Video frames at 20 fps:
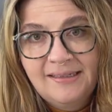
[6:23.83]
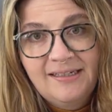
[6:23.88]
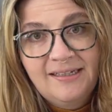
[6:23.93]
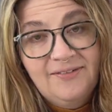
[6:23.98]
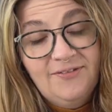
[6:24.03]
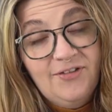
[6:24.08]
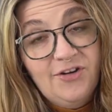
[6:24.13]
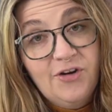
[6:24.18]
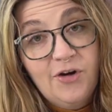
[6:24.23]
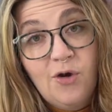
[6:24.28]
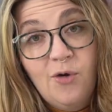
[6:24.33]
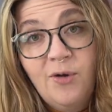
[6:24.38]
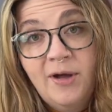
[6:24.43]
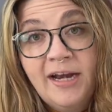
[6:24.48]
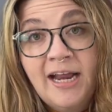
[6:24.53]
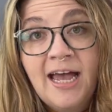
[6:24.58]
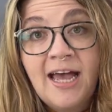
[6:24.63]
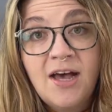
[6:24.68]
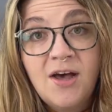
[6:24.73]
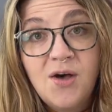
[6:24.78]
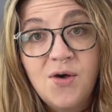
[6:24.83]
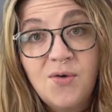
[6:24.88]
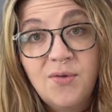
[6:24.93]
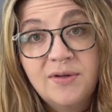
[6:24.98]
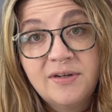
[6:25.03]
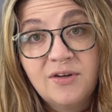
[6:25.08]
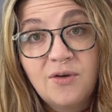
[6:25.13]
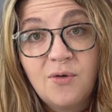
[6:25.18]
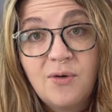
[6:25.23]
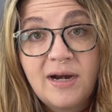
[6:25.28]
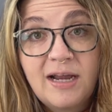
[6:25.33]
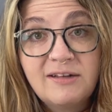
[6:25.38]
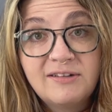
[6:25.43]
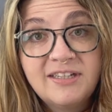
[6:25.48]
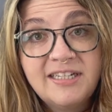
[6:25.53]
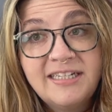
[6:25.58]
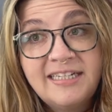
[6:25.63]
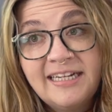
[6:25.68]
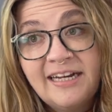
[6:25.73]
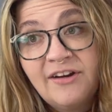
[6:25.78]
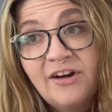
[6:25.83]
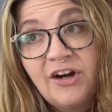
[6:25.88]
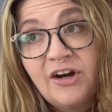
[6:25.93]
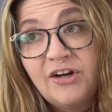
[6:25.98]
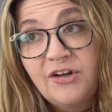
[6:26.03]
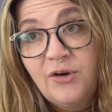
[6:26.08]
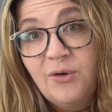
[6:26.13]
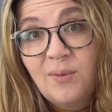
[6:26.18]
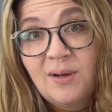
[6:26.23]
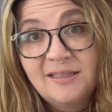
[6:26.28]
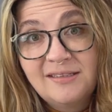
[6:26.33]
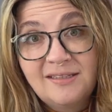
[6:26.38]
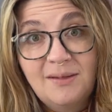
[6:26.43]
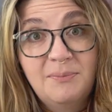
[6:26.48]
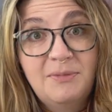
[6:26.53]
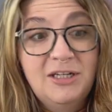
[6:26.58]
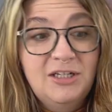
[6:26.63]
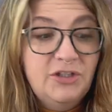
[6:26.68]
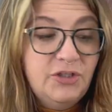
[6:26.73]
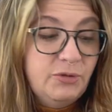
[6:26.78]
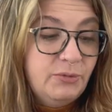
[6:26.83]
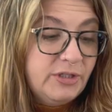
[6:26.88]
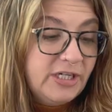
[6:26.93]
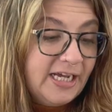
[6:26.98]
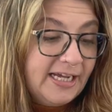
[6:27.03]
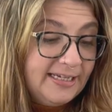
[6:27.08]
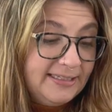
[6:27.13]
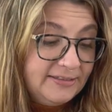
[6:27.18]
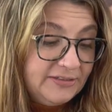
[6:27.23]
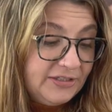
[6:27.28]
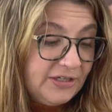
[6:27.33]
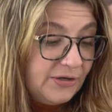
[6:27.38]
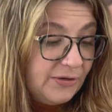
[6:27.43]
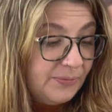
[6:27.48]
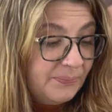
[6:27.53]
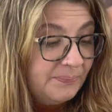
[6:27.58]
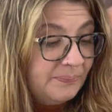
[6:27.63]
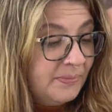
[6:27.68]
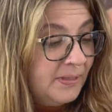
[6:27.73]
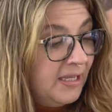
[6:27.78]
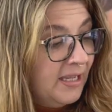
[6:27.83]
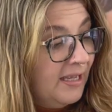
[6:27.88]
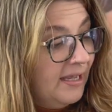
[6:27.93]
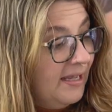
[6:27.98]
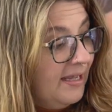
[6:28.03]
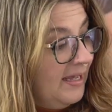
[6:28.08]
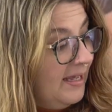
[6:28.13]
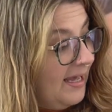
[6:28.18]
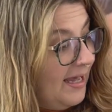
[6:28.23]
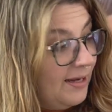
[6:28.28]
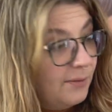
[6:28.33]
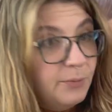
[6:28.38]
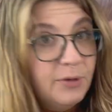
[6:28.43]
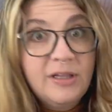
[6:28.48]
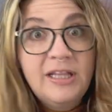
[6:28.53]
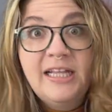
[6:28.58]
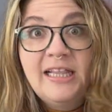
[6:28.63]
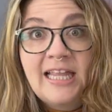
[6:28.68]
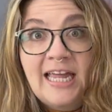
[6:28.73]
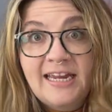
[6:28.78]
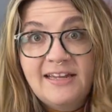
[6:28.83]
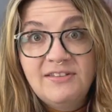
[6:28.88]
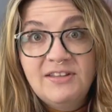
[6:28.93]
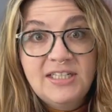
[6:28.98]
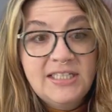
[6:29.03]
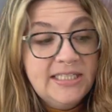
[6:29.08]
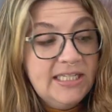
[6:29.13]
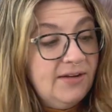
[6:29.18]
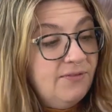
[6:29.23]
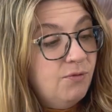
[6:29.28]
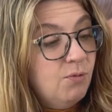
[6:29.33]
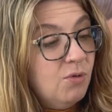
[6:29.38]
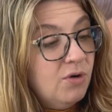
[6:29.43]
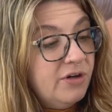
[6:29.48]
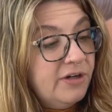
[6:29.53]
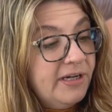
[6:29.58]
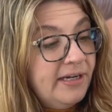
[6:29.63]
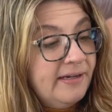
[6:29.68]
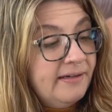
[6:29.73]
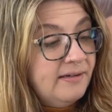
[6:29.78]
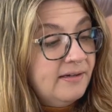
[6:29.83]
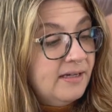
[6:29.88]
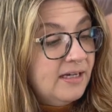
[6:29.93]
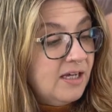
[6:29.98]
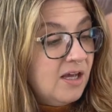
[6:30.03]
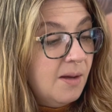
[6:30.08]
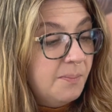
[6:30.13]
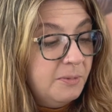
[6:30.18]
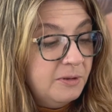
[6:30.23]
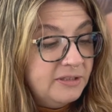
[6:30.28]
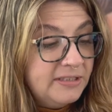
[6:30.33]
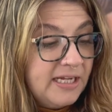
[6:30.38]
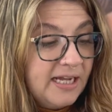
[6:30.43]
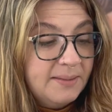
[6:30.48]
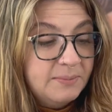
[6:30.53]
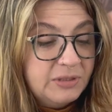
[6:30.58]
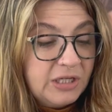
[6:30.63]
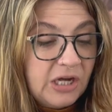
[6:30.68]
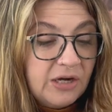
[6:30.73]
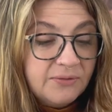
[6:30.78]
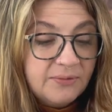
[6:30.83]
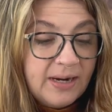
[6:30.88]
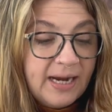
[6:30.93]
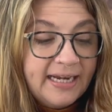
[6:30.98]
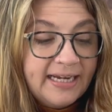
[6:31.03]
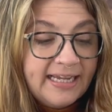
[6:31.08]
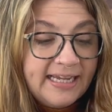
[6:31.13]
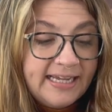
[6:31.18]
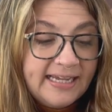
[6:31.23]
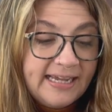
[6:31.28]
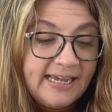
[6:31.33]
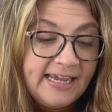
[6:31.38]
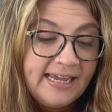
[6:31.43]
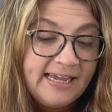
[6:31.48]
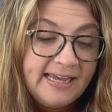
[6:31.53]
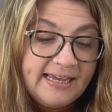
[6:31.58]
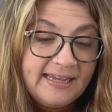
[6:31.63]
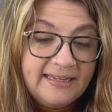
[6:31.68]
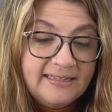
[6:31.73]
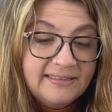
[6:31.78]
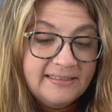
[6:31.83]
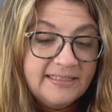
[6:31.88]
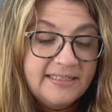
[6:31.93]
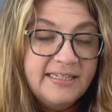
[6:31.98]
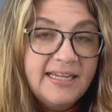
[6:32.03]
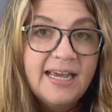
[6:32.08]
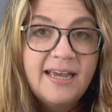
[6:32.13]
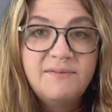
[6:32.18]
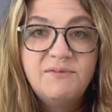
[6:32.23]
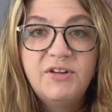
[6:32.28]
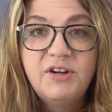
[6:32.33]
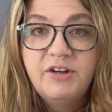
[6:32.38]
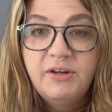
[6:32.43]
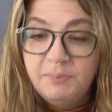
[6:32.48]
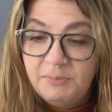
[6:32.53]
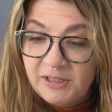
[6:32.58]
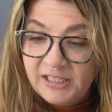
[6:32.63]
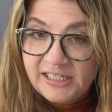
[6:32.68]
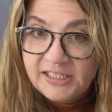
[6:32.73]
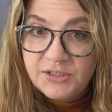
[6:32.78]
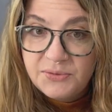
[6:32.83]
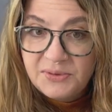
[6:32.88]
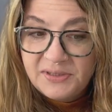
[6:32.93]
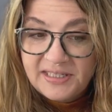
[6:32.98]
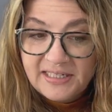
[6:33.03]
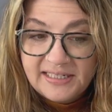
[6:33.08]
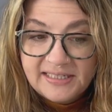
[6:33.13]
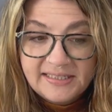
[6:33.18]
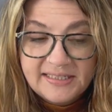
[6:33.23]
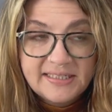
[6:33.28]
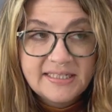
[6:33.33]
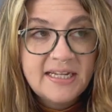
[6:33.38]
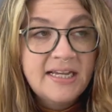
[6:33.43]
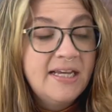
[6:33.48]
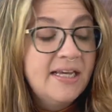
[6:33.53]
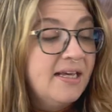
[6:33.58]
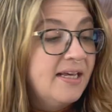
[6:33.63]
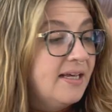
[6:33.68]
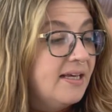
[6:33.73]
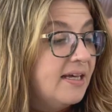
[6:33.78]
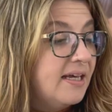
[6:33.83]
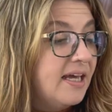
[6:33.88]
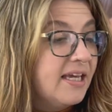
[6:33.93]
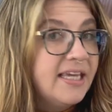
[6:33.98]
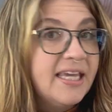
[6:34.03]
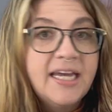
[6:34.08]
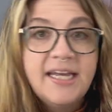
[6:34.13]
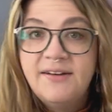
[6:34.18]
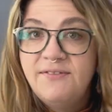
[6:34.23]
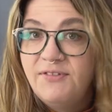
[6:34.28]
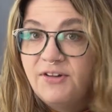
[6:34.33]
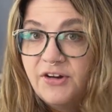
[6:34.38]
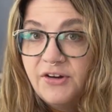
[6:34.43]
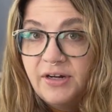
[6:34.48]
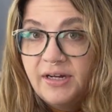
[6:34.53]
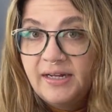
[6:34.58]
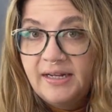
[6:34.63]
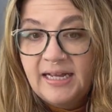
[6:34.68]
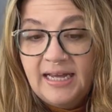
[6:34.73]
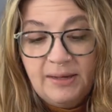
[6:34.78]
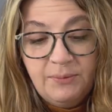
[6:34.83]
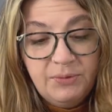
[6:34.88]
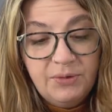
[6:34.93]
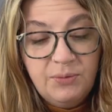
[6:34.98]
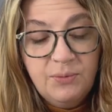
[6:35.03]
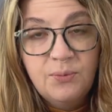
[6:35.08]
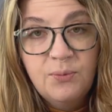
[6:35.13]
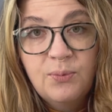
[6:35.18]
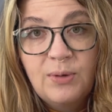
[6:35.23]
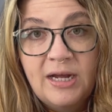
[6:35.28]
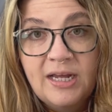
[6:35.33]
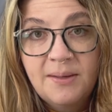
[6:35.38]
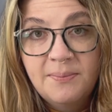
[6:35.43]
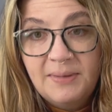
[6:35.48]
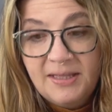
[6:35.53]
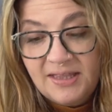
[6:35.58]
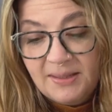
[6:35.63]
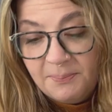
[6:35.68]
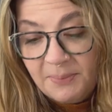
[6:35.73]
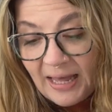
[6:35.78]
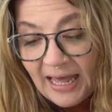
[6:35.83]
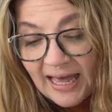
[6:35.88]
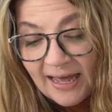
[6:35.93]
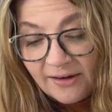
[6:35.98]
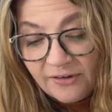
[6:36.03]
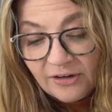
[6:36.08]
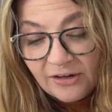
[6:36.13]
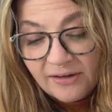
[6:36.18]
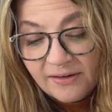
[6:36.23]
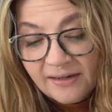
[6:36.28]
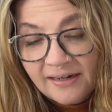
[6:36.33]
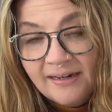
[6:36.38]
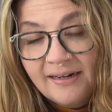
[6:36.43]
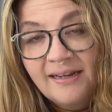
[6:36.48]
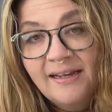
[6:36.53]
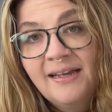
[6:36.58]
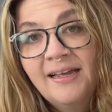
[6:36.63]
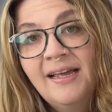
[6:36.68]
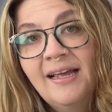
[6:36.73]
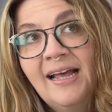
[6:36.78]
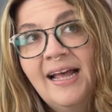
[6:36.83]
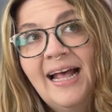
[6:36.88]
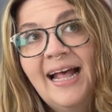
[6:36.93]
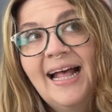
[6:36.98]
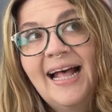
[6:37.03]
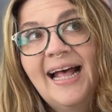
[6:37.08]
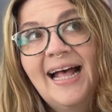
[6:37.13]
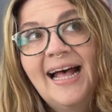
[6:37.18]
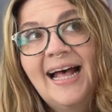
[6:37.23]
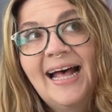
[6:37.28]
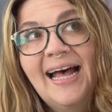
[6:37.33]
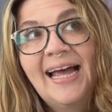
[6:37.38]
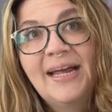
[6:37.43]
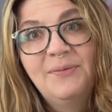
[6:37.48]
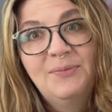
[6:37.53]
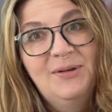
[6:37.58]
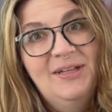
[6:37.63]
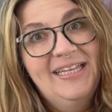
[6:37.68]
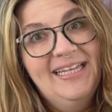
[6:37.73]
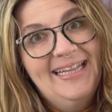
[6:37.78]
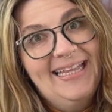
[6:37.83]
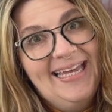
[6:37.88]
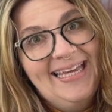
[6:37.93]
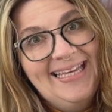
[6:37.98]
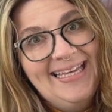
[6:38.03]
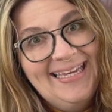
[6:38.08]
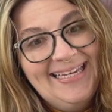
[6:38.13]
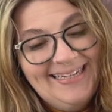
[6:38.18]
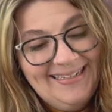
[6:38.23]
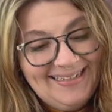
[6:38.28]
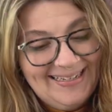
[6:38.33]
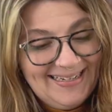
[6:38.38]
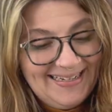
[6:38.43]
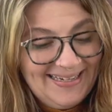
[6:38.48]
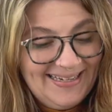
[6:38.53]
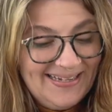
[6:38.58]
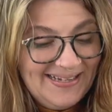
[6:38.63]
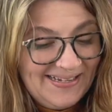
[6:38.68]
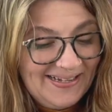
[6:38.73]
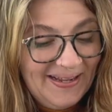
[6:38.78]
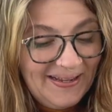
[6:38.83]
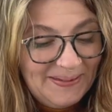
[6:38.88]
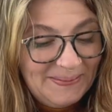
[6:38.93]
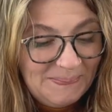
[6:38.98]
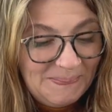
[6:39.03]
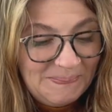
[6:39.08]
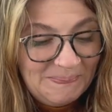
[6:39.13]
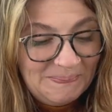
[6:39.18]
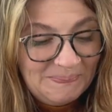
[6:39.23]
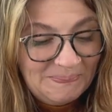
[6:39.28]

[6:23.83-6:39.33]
if you're going out and going out to dinner, you don't want something too tight. So I really like this. I've worn it a couple times already, and yeah, I'm very pleased with this. Again, I would recommend the pattern. I really like it. But